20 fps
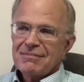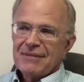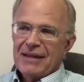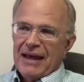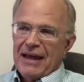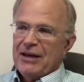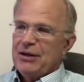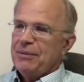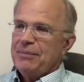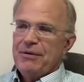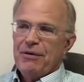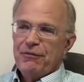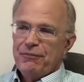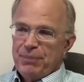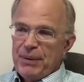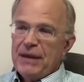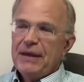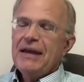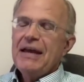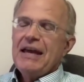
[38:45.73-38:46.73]

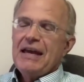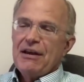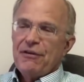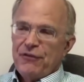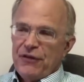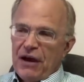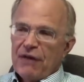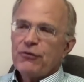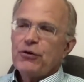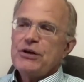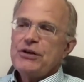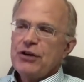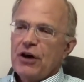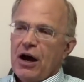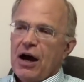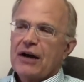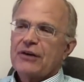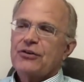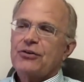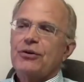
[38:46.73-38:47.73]
That'd be if every
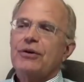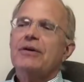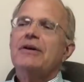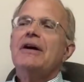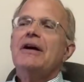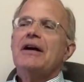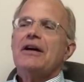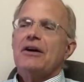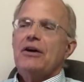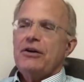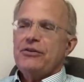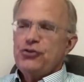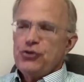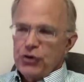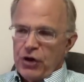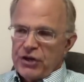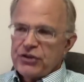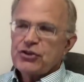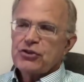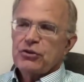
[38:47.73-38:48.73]
doctor
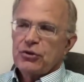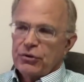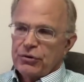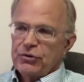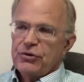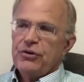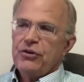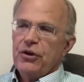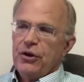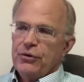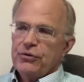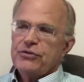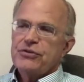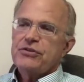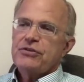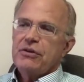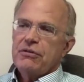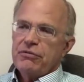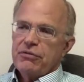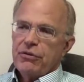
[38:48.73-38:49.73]
just learned
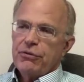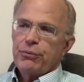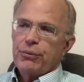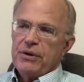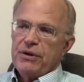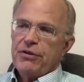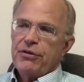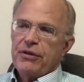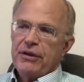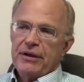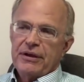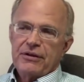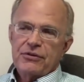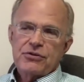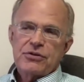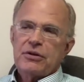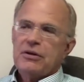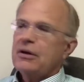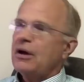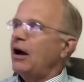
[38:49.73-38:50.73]
those three
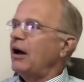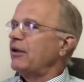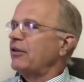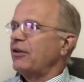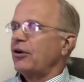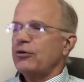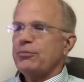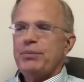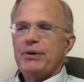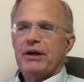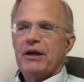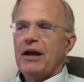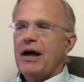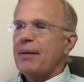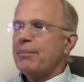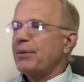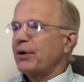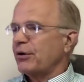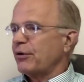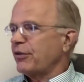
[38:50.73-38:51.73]
things, there'd be a
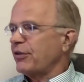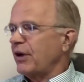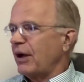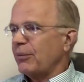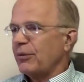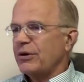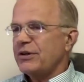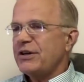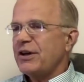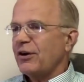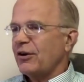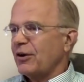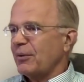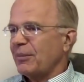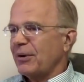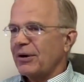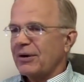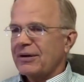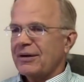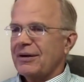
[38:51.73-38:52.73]
lot better thyroid care in
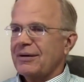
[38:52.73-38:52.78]
America.